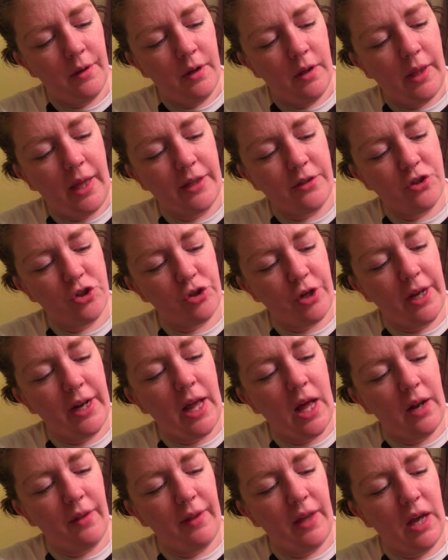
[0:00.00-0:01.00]
Like straight
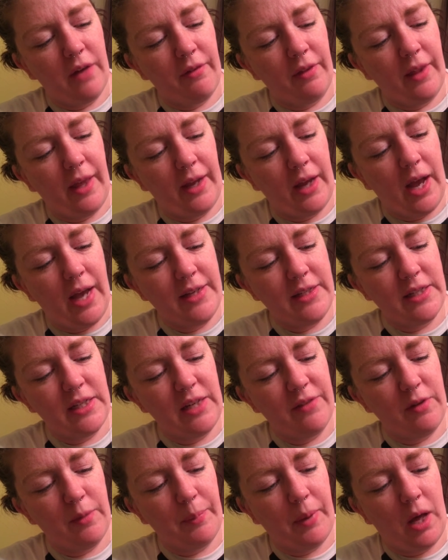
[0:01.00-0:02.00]
out of the oven. Like I didn't
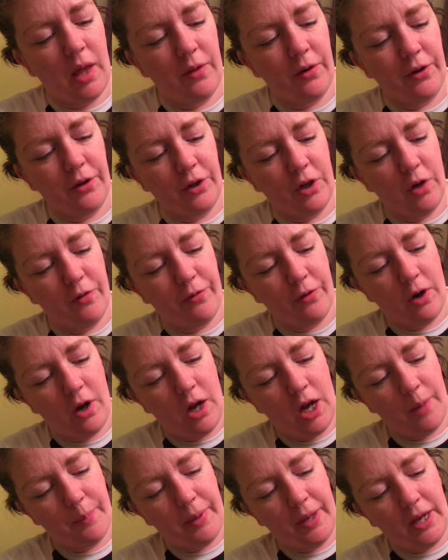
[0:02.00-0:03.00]
even bother to go for a
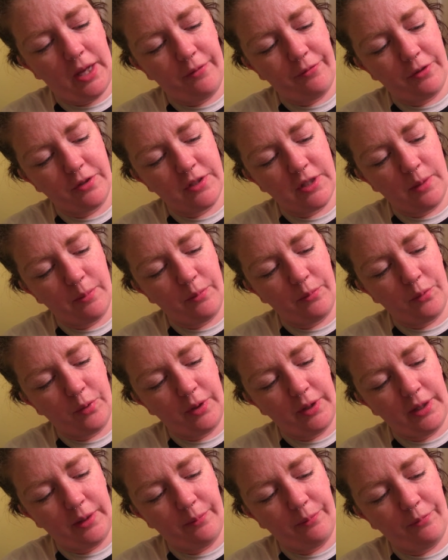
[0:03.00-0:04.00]
hot pad for some
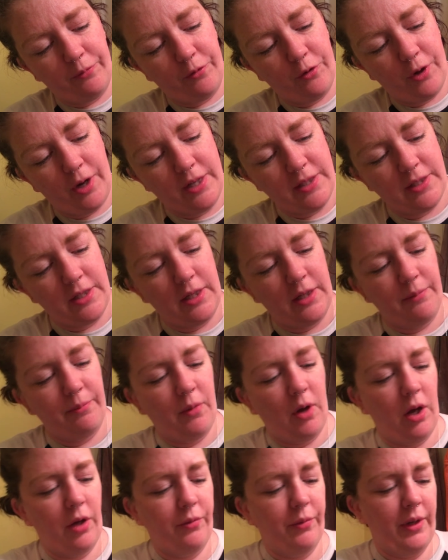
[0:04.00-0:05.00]
really crazy
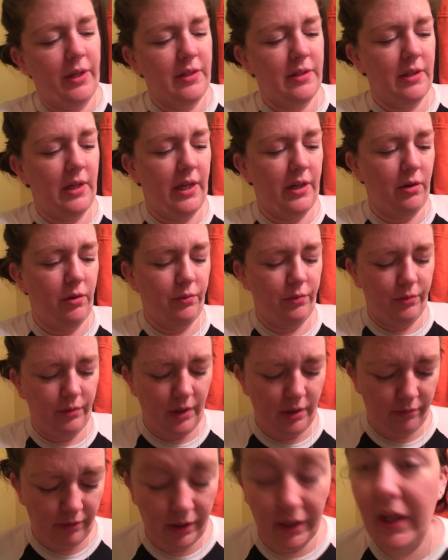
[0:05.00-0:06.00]
odd reason. I don't
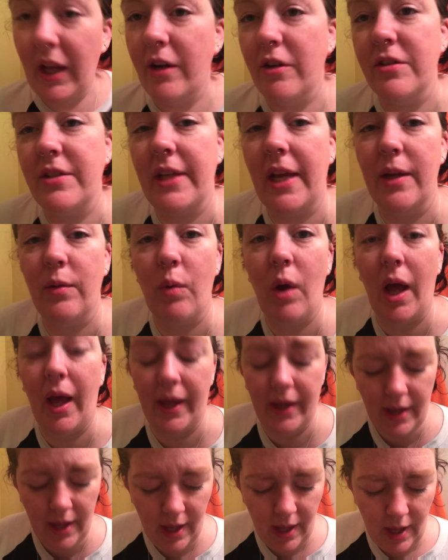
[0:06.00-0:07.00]
really understand
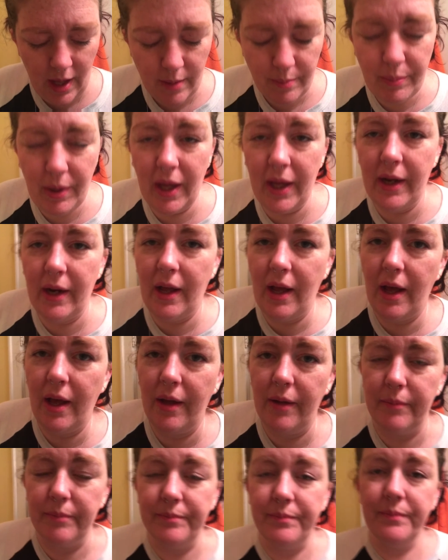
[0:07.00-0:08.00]
why, but
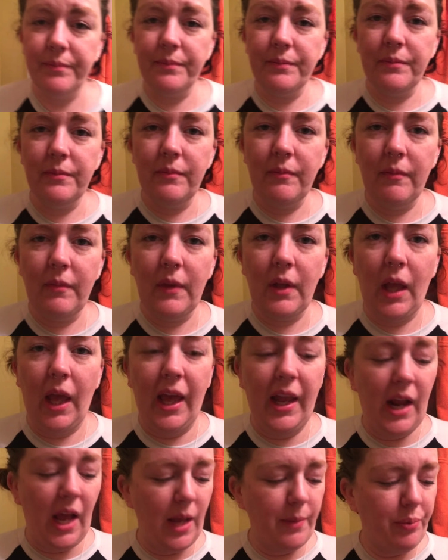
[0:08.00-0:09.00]

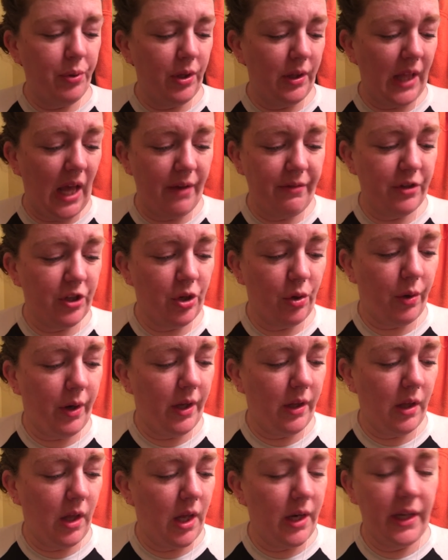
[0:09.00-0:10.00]
and I put lavender
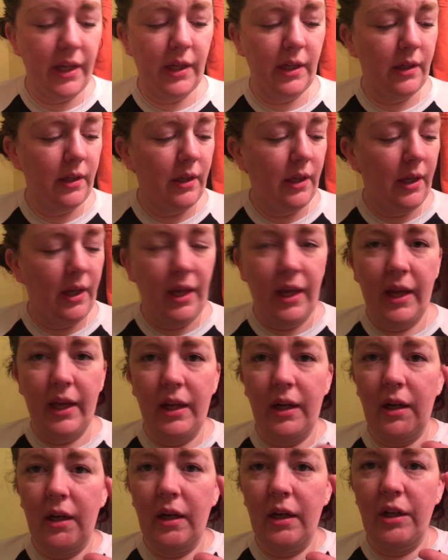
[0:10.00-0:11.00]
oil on it,
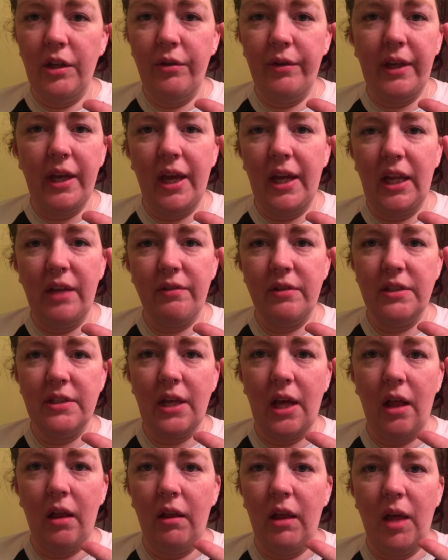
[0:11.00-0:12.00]
and you can't even
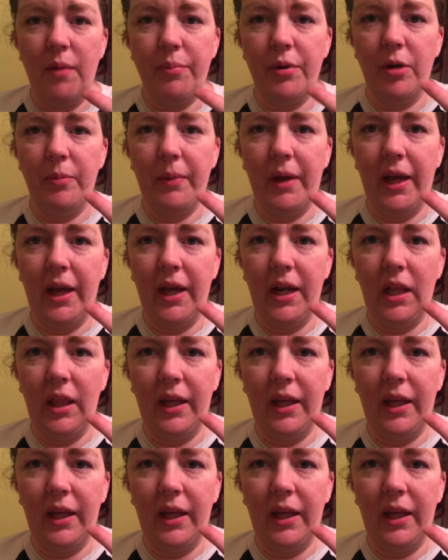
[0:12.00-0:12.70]
tell I burned my hand.